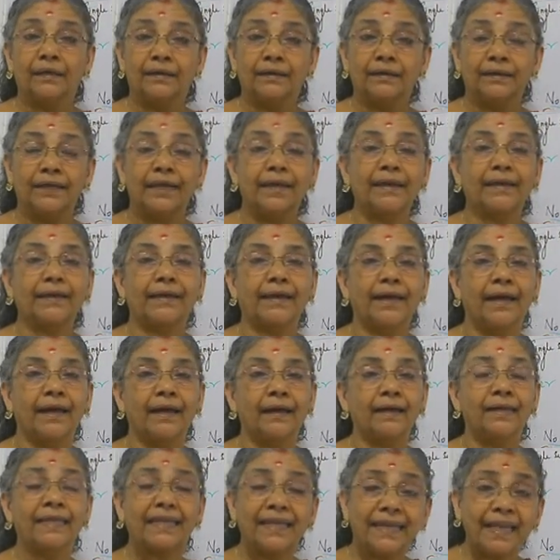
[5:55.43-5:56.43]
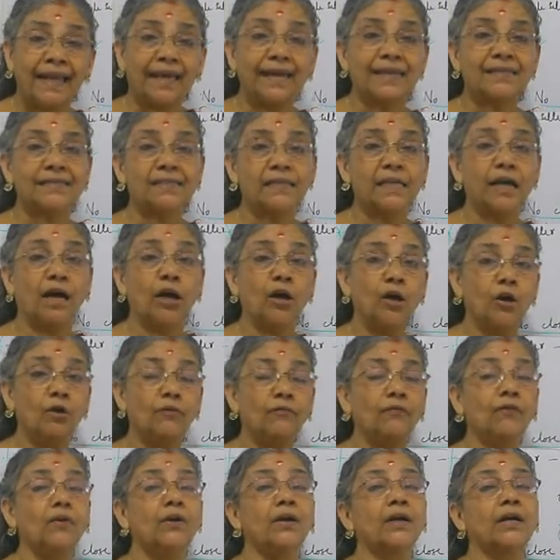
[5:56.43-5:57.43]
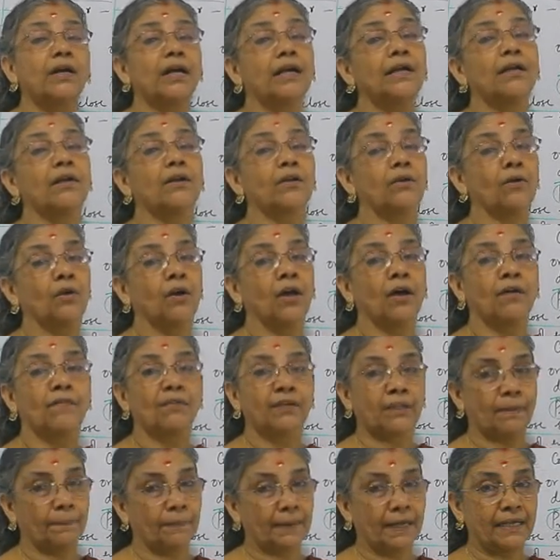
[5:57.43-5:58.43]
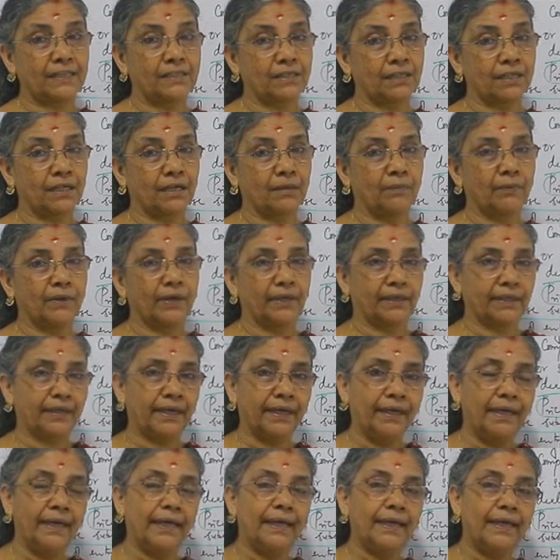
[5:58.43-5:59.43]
He has the full control over the price of the commodity.